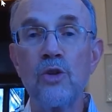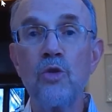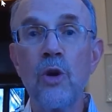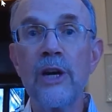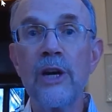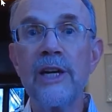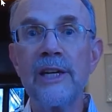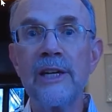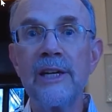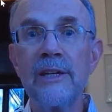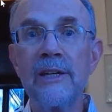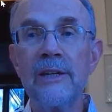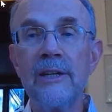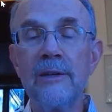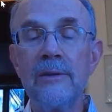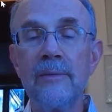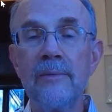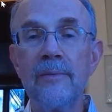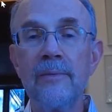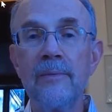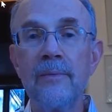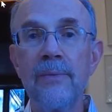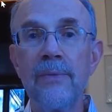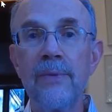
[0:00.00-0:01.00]
But when you
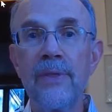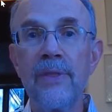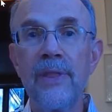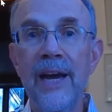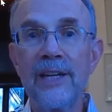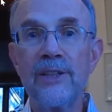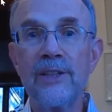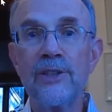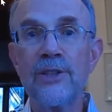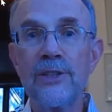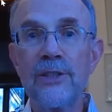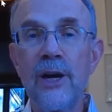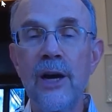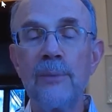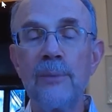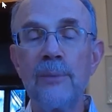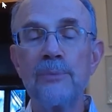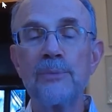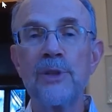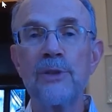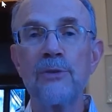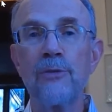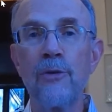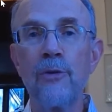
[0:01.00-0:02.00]
pick it
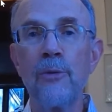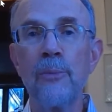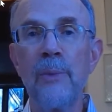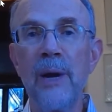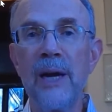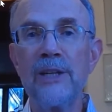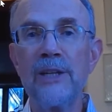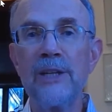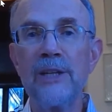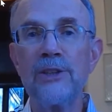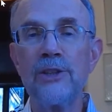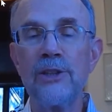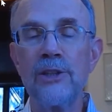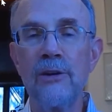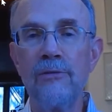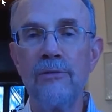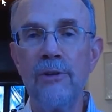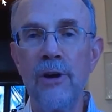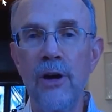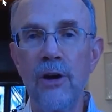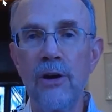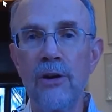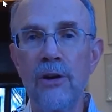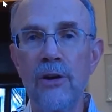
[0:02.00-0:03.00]
green, that
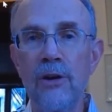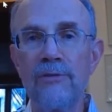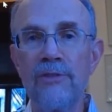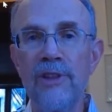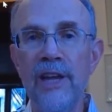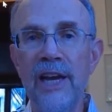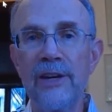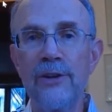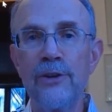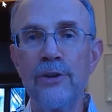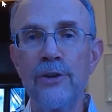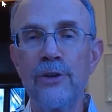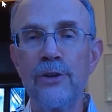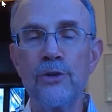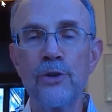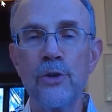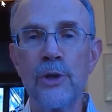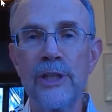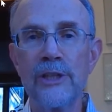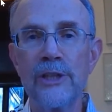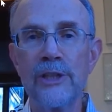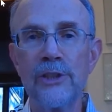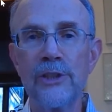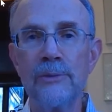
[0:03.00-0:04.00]
stops the
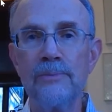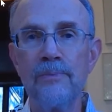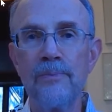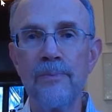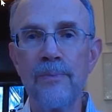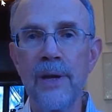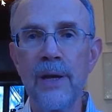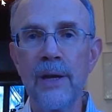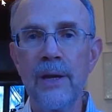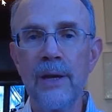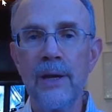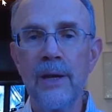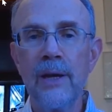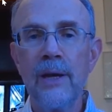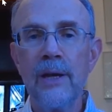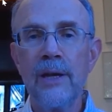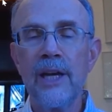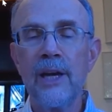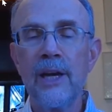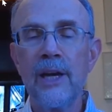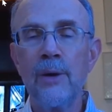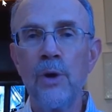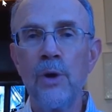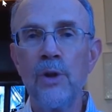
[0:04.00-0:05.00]
formation of all of that
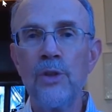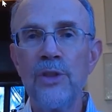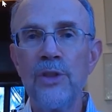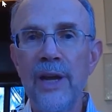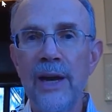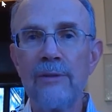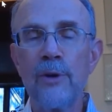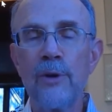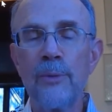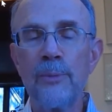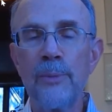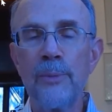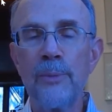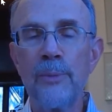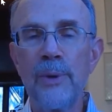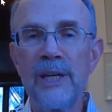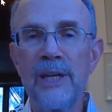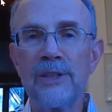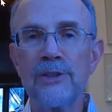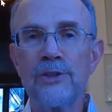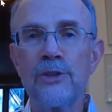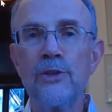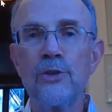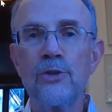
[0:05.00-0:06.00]
nutrition.
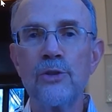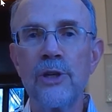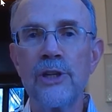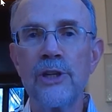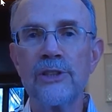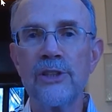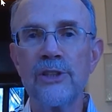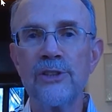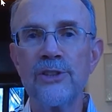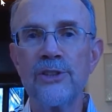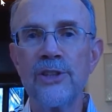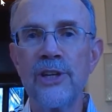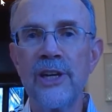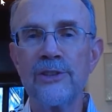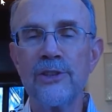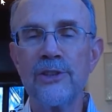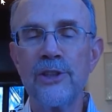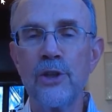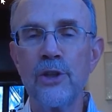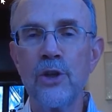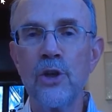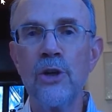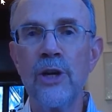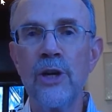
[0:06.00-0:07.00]
It will never
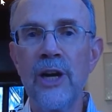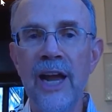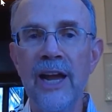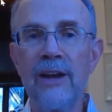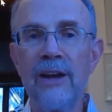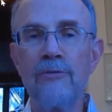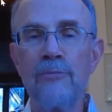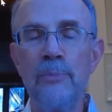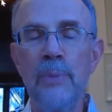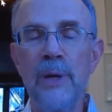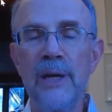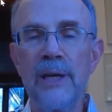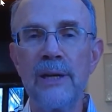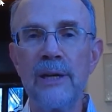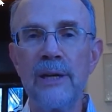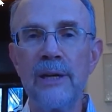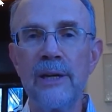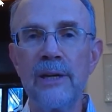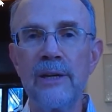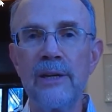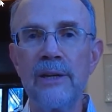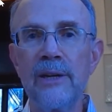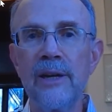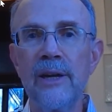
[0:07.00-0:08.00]
be as nutritious
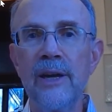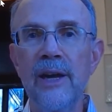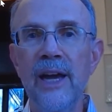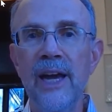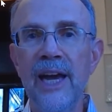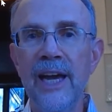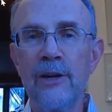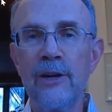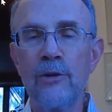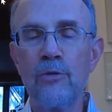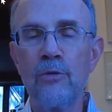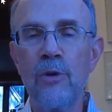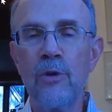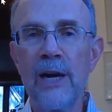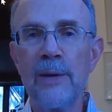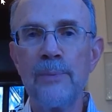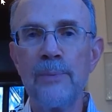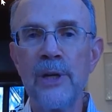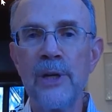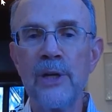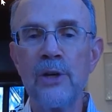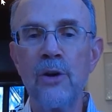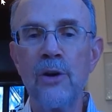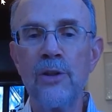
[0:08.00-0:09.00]
as it could have
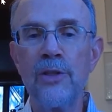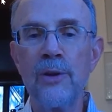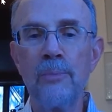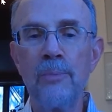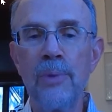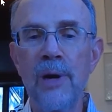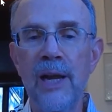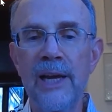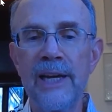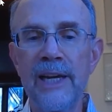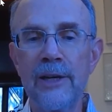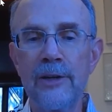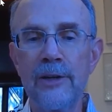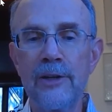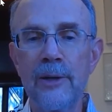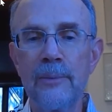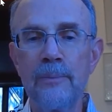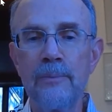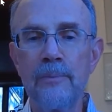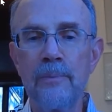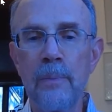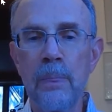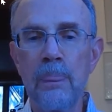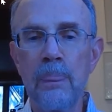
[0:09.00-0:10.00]
been had it
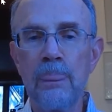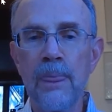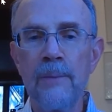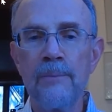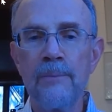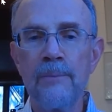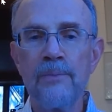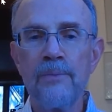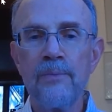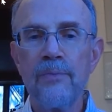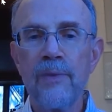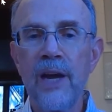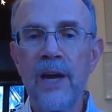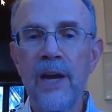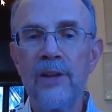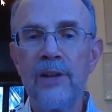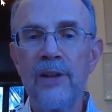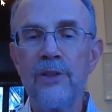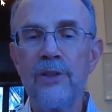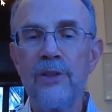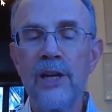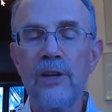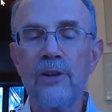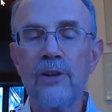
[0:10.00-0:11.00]
ripened on the
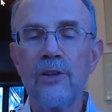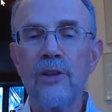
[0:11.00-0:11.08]
plant.